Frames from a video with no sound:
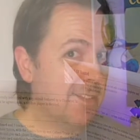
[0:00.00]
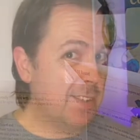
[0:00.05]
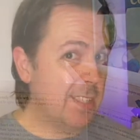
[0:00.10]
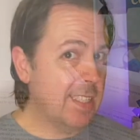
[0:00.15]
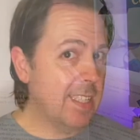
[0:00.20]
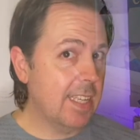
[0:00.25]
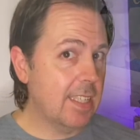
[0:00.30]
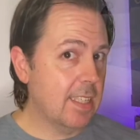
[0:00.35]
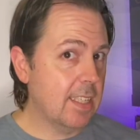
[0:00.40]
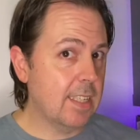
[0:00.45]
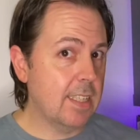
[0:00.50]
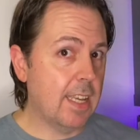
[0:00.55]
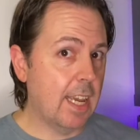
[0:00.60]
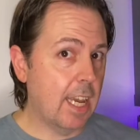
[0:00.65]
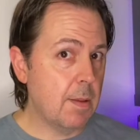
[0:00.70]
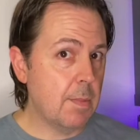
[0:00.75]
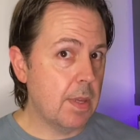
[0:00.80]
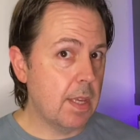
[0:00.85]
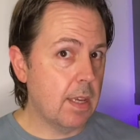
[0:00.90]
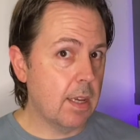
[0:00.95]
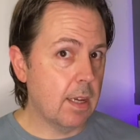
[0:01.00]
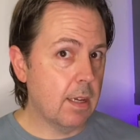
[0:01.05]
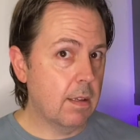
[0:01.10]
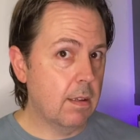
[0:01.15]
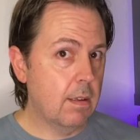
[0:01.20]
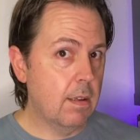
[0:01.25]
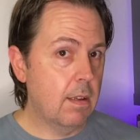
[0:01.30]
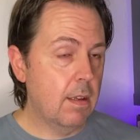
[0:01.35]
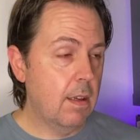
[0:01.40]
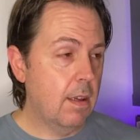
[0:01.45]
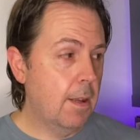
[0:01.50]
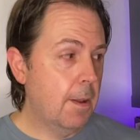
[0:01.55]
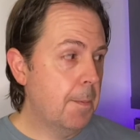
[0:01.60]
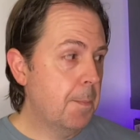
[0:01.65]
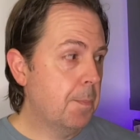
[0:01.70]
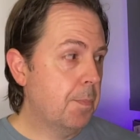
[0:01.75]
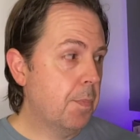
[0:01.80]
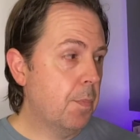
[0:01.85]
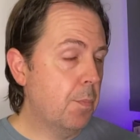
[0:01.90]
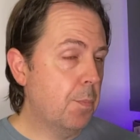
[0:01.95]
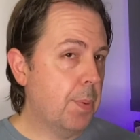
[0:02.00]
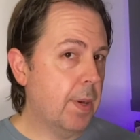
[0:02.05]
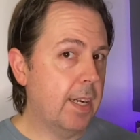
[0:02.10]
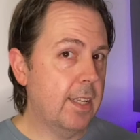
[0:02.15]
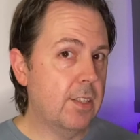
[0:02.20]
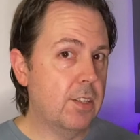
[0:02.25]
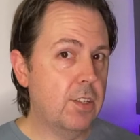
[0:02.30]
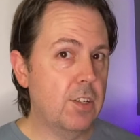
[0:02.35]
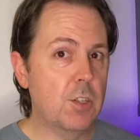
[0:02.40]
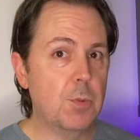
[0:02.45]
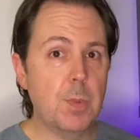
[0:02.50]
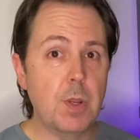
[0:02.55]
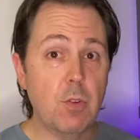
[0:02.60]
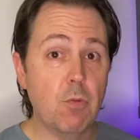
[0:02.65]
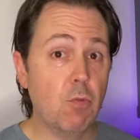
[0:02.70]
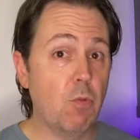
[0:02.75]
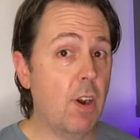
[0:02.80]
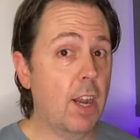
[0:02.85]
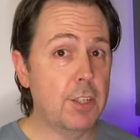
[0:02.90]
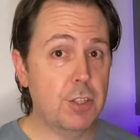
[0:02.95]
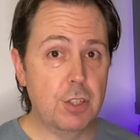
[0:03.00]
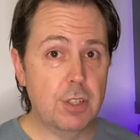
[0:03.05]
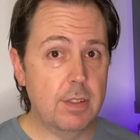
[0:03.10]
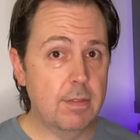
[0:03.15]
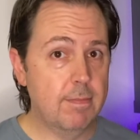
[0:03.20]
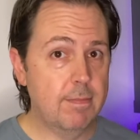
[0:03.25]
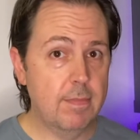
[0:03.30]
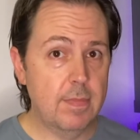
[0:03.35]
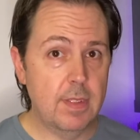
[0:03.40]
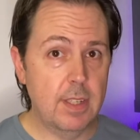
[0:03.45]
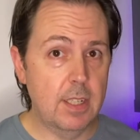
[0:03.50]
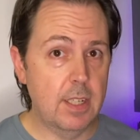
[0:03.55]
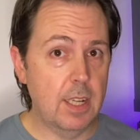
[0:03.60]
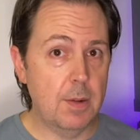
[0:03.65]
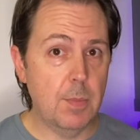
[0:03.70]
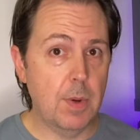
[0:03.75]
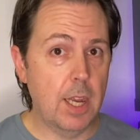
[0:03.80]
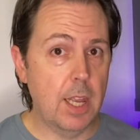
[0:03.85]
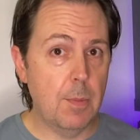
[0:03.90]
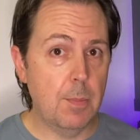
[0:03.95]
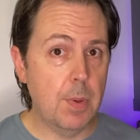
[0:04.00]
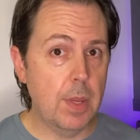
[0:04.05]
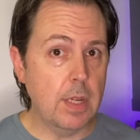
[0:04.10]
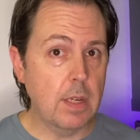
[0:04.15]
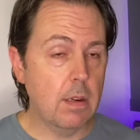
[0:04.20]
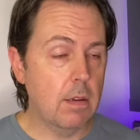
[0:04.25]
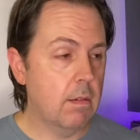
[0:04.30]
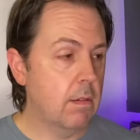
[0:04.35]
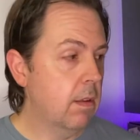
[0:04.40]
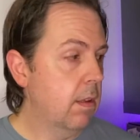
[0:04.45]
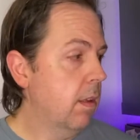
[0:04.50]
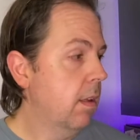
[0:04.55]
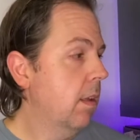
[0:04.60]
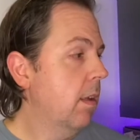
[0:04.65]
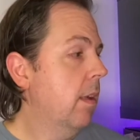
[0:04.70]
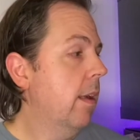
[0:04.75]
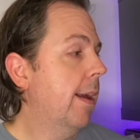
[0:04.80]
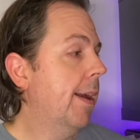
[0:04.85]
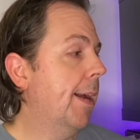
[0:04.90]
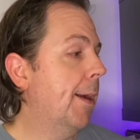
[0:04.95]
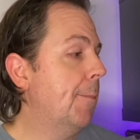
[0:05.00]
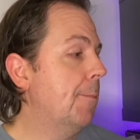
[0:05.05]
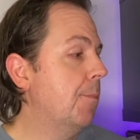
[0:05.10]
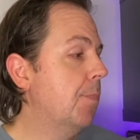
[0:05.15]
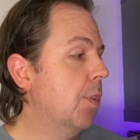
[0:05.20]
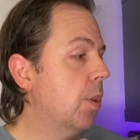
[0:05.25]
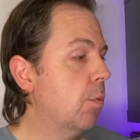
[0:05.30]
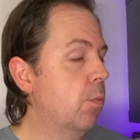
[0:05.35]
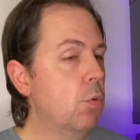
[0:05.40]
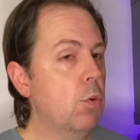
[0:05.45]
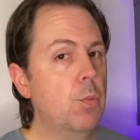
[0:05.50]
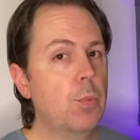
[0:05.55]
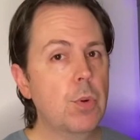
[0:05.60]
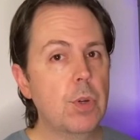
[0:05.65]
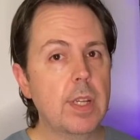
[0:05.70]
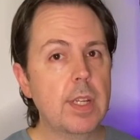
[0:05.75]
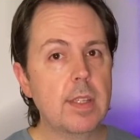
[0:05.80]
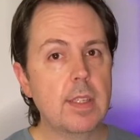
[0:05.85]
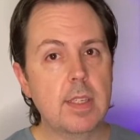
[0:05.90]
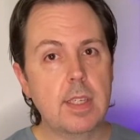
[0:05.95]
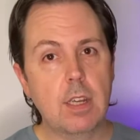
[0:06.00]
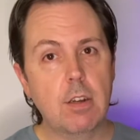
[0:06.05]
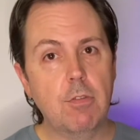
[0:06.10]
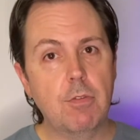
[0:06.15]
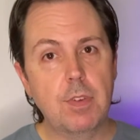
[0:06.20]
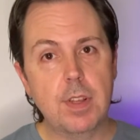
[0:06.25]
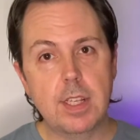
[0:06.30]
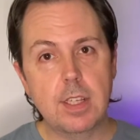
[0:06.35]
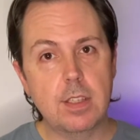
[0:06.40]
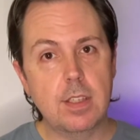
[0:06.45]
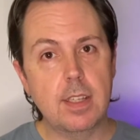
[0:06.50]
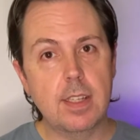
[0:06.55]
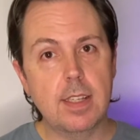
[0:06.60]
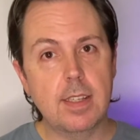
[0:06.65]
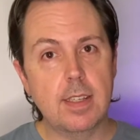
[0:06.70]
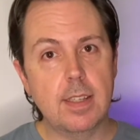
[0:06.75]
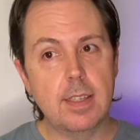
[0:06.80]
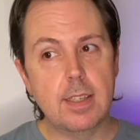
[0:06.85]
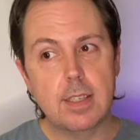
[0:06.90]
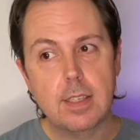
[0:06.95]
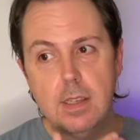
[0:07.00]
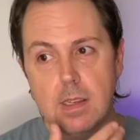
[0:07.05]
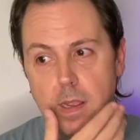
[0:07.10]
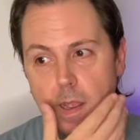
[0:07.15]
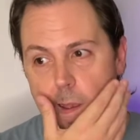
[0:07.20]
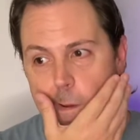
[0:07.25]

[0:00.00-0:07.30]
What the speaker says: a decent game here, but it's just been rushed, in my opinion. The rulebook itself is